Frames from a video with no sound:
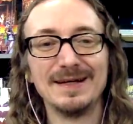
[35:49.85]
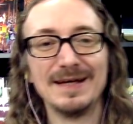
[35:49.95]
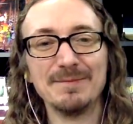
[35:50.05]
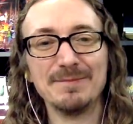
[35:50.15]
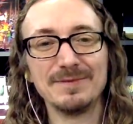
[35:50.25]

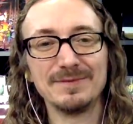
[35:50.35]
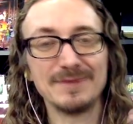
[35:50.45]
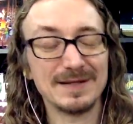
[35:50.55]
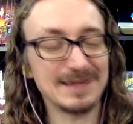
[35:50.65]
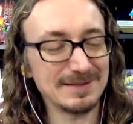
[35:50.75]
And
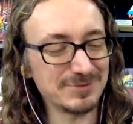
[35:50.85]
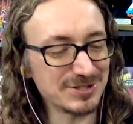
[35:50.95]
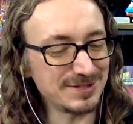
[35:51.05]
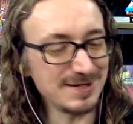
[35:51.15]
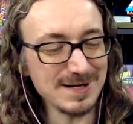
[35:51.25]
I think with
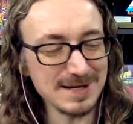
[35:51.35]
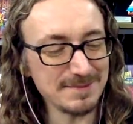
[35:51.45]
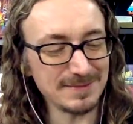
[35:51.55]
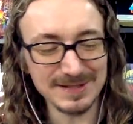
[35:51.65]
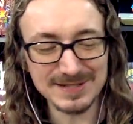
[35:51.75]

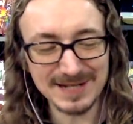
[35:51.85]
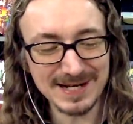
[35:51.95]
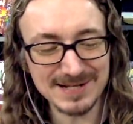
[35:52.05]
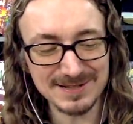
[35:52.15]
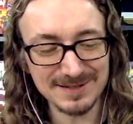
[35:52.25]
Steam, at least I
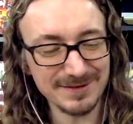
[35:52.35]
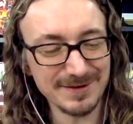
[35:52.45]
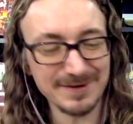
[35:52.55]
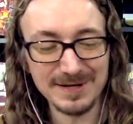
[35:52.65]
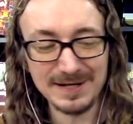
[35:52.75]
guess in
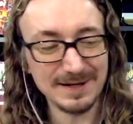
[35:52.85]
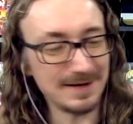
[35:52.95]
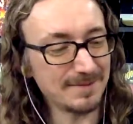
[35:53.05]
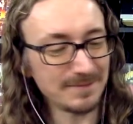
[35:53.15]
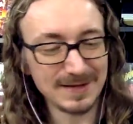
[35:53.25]
theory,
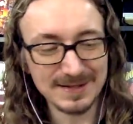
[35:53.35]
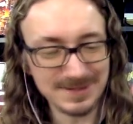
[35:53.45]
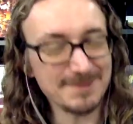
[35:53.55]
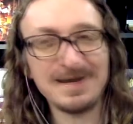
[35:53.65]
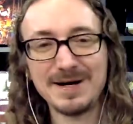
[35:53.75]

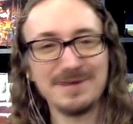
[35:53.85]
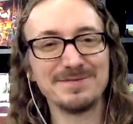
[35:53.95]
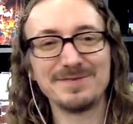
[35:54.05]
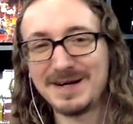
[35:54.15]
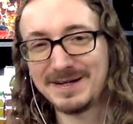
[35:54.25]
somebody
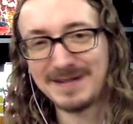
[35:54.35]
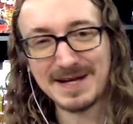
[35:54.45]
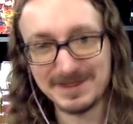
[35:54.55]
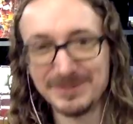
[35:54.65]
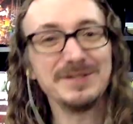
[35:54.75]
will find
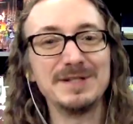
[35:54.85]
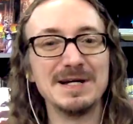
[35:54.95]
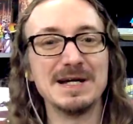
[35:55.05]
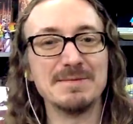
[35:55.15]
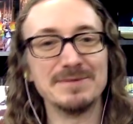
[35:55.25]
that good
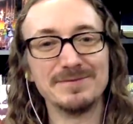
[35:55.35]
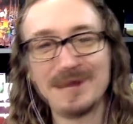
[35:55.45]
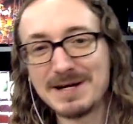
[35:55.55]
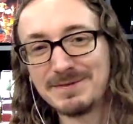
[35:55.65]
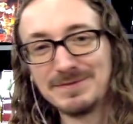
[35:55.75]
game and
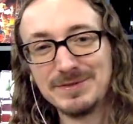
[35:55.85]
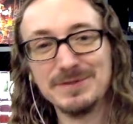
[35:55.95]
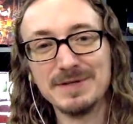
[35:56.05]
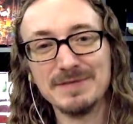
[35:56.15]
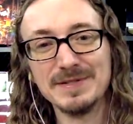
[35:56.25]
write a
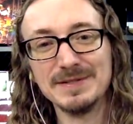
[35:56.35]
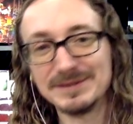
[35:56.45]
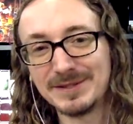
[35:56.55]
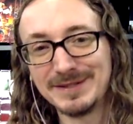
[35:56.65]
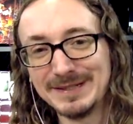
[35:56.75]
review of it and
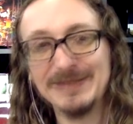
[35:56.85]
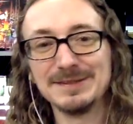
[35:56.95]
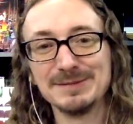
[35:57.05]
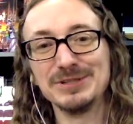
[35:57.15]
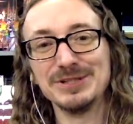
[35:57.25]
start getting
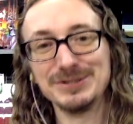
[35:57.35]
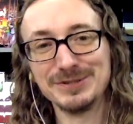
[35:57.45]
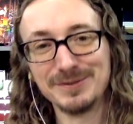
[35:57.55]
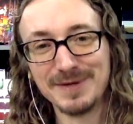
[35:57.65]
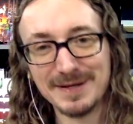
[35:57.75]
some
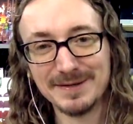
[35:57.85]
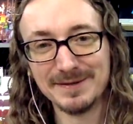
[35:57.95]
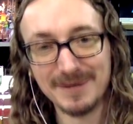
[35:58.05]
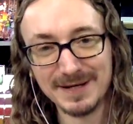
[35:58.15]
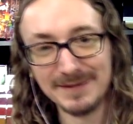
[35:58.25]
attention around
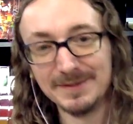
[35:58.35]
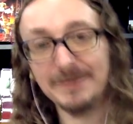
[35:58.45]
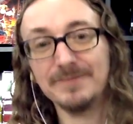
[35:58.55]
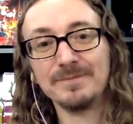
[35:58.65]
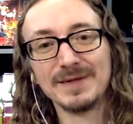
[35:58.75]
it, right? And
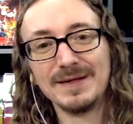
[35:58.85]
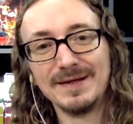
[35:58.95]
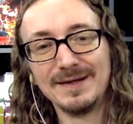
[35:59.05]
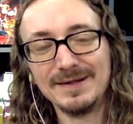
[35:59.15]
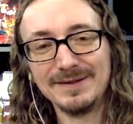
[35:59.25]
it'll,
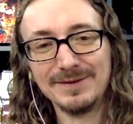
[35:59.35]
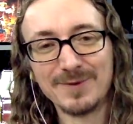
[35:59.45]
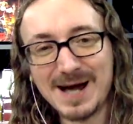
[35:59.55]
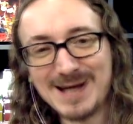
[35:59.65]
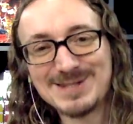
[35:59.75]
it'll
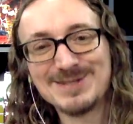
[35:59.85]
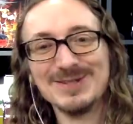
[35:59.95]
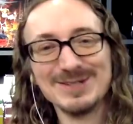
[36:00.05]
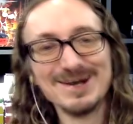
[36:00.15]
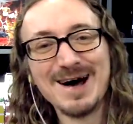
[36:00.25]
rise
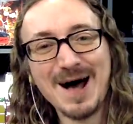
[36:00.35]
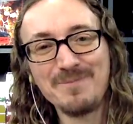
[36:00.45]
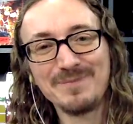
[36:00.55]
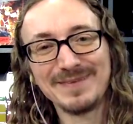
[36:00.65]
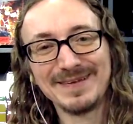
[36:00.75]
top.
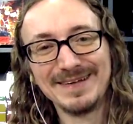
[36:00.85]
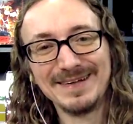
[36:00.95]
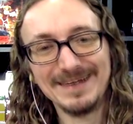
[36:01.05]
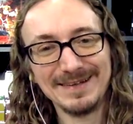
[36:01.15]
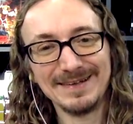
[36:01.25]

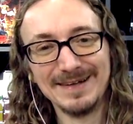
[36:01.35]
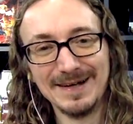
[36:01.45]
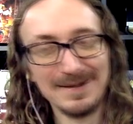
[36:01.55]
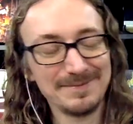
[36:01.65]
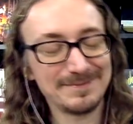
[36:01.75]

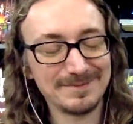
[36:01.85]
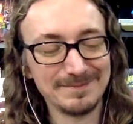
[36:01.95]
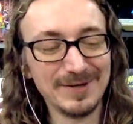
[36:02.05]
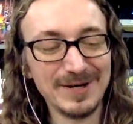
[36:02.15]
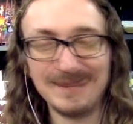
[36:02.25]
Uh,
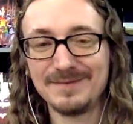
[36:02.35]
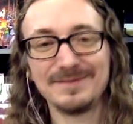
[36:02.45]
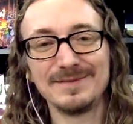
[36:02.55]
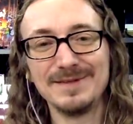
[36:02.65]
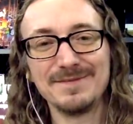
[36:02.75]
but
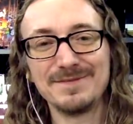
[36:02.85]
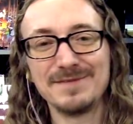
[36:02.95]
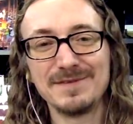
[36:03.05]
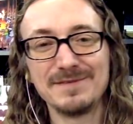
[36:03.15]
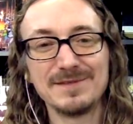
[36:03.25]
you know, if,
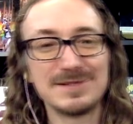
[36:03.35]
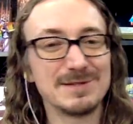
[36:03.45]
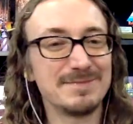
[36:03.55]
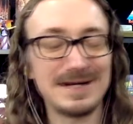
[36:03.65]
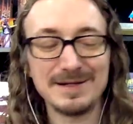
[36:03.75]
there, if there's
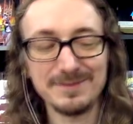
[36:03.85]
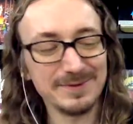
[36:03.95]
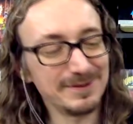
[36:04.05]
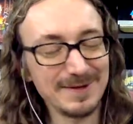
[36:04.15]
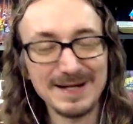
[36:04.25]
somebody
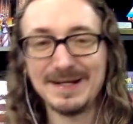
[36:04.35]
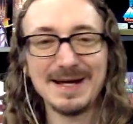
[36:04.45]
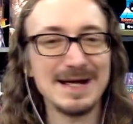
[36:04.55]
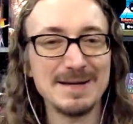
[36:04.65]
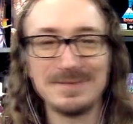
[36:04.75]
with a great
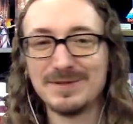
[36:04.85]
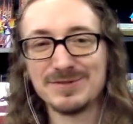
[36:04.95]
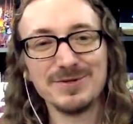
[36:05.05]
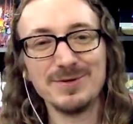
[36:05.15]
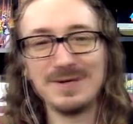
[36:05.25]
game and
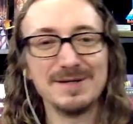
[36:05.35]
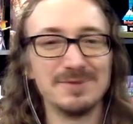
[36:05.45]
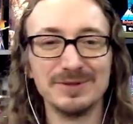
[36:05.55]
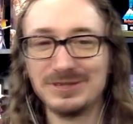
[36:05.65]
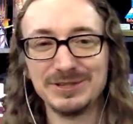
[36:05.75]
there's no way to
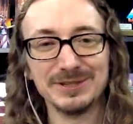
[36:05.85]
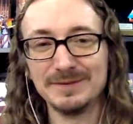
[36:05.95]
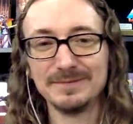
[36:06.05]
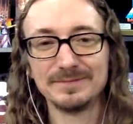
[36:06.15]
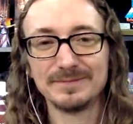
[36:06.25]
release it
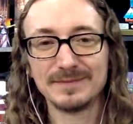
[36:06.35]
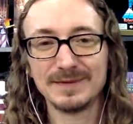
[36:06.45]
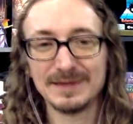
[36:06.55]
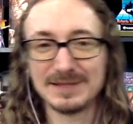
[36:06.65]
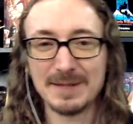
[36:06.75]

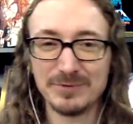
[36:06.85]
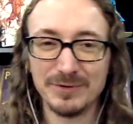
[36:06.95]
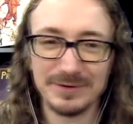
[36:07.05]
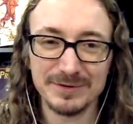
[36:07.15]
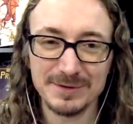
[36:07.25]
except
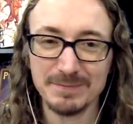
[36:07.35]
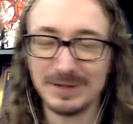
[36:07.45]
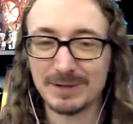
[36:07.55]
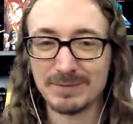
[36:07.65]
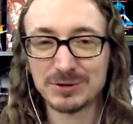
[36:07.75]
going through those
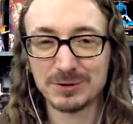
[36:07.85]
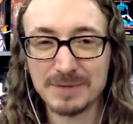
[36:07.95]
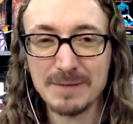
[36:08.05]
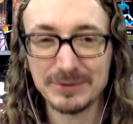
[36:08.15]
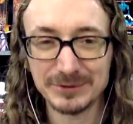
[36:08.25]
big commercial
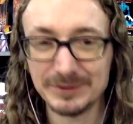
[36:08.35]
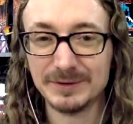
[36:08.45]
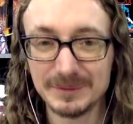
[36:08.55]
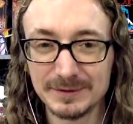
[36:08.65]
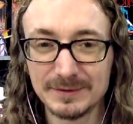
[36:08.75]

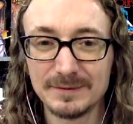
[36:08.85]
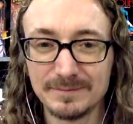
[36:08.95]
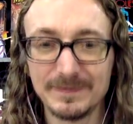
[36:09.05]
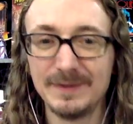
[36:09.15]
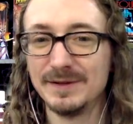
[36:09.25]
publishers,
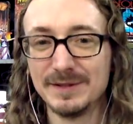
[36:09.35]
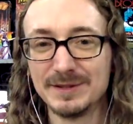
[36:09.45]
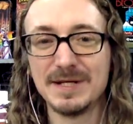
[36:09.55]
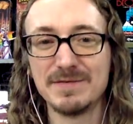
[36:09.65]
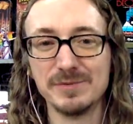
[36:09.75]
you know, you
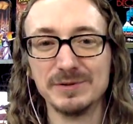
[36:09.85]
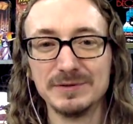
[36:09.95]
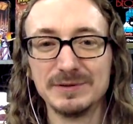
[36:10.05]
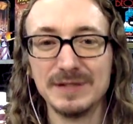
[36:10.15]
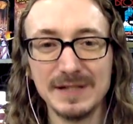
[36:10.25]
just never would
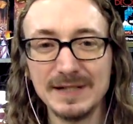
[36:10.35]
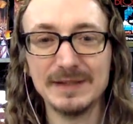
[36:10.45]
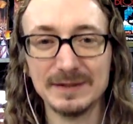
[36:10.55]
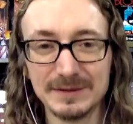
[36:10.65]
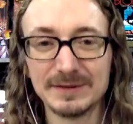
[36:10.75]
see
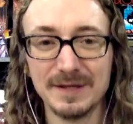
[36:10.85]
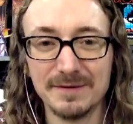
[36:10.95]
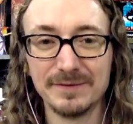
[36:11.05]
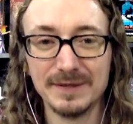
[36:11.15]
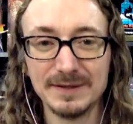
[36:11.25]
any of this
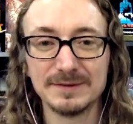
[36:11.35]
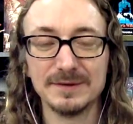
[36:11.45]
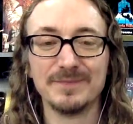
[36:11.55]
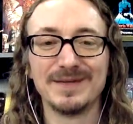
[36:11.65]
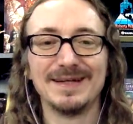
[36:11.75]
stuff, right?
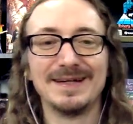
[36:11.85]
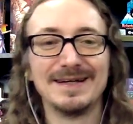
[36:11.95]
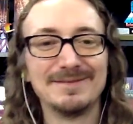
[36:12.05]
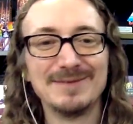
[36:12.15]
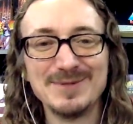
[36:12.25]
So
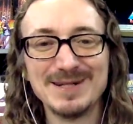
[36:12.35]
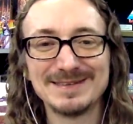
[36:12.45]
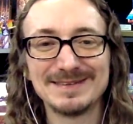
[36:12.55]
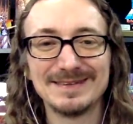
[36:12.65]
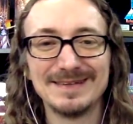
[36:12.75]
maybe that's. Yeah,